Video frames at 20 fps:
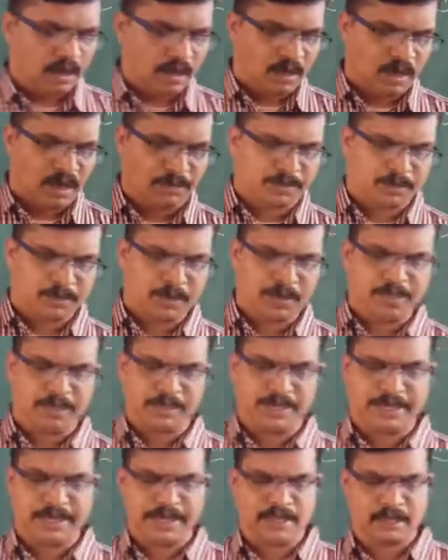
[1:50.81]

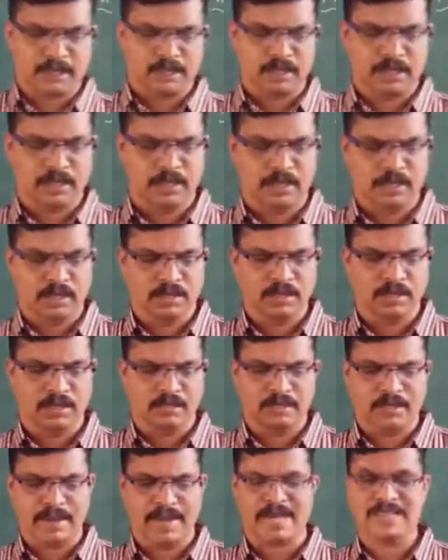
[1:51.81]
Appropriate to
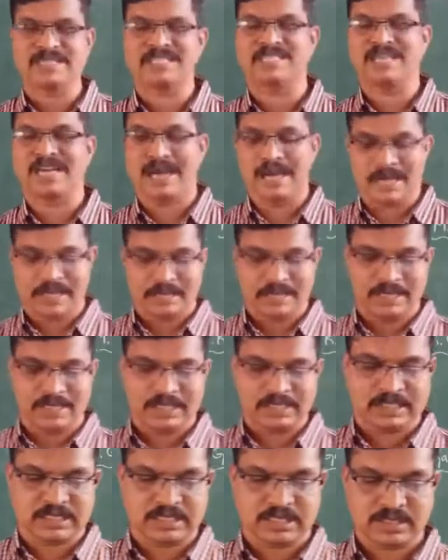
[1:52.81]
the man's
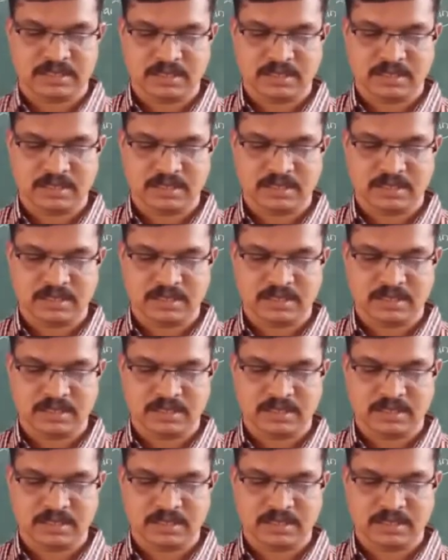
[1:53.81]
ideals,